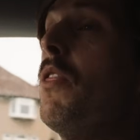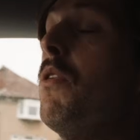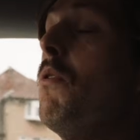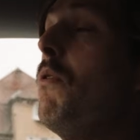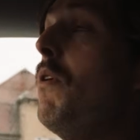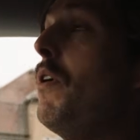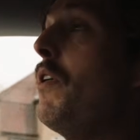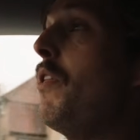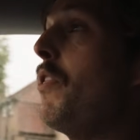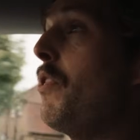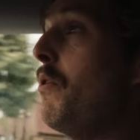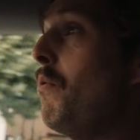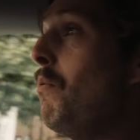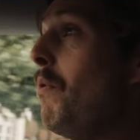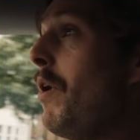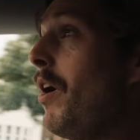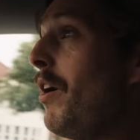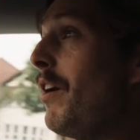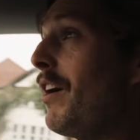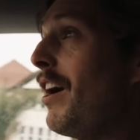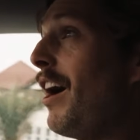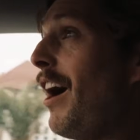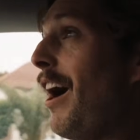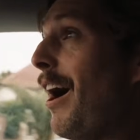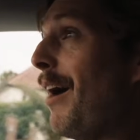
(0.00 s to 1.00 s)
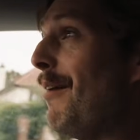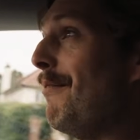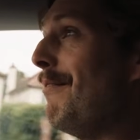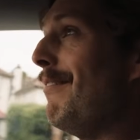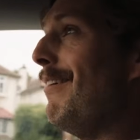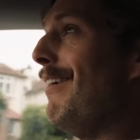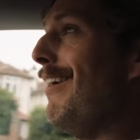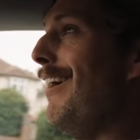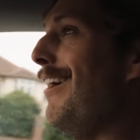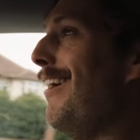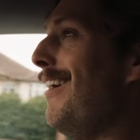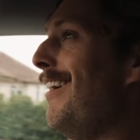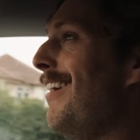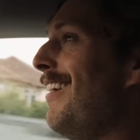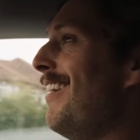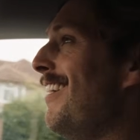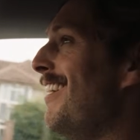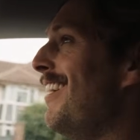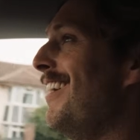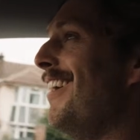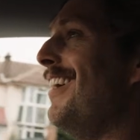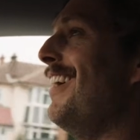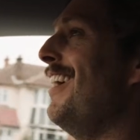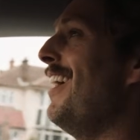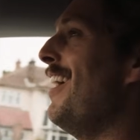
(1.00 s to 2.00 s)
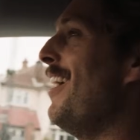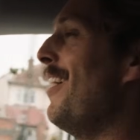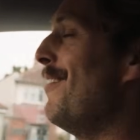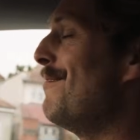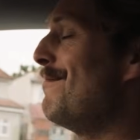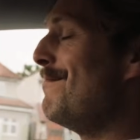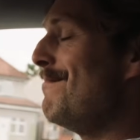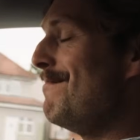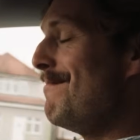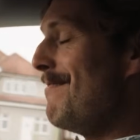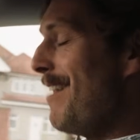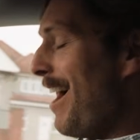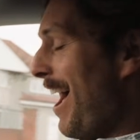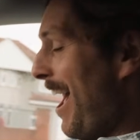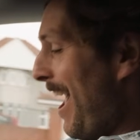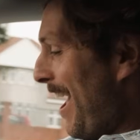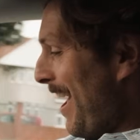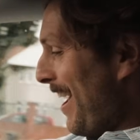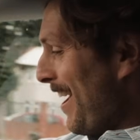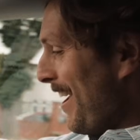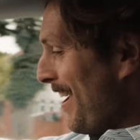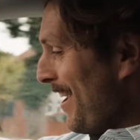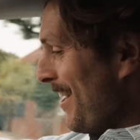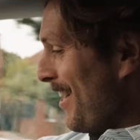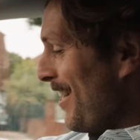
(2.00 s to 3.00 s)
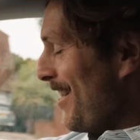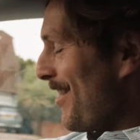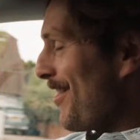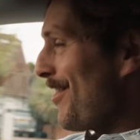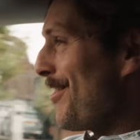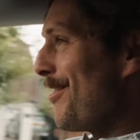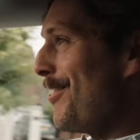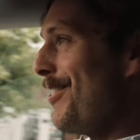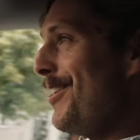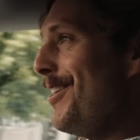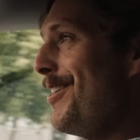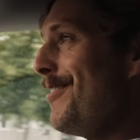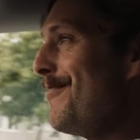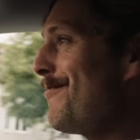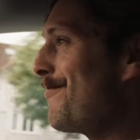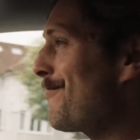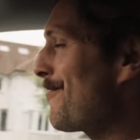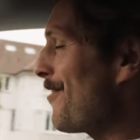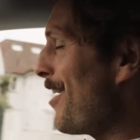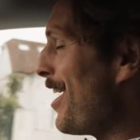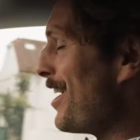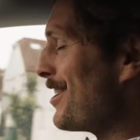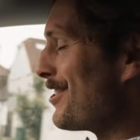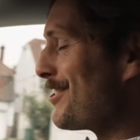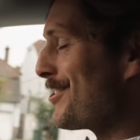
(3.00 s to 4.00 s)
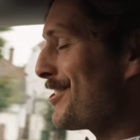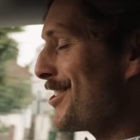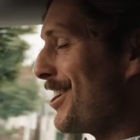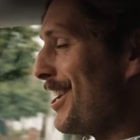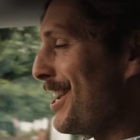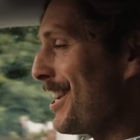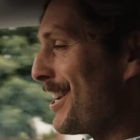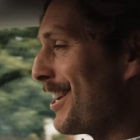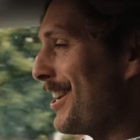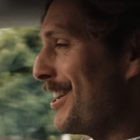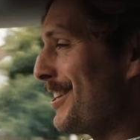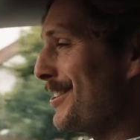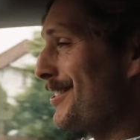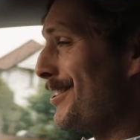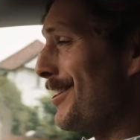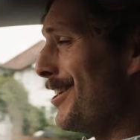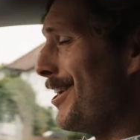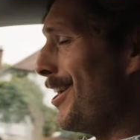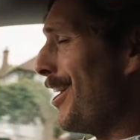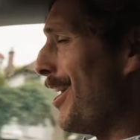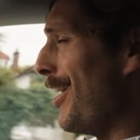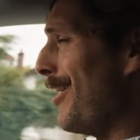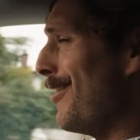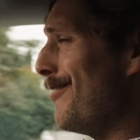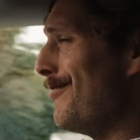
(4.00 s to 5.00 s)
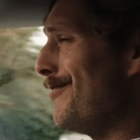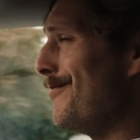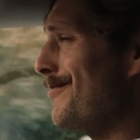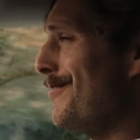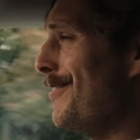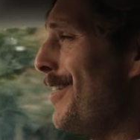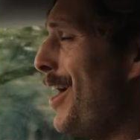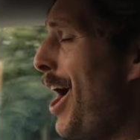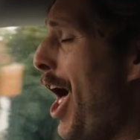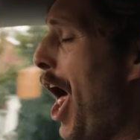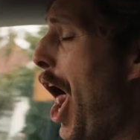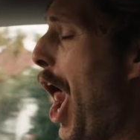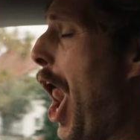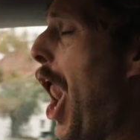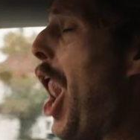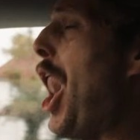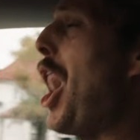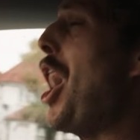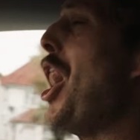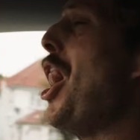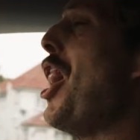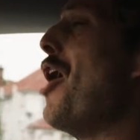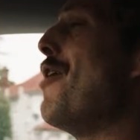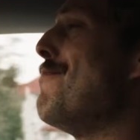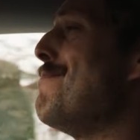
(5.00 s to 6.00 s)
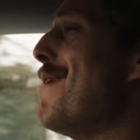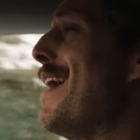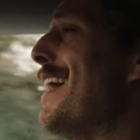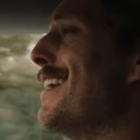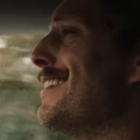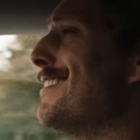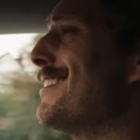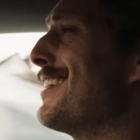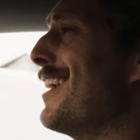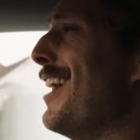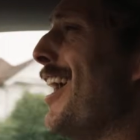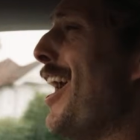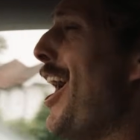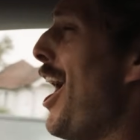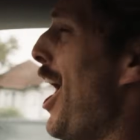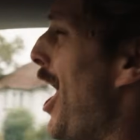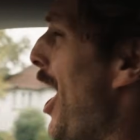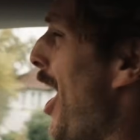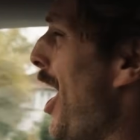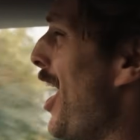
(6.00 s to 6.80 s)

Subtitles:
The World Cup? Mate, the French cheekers love la banter.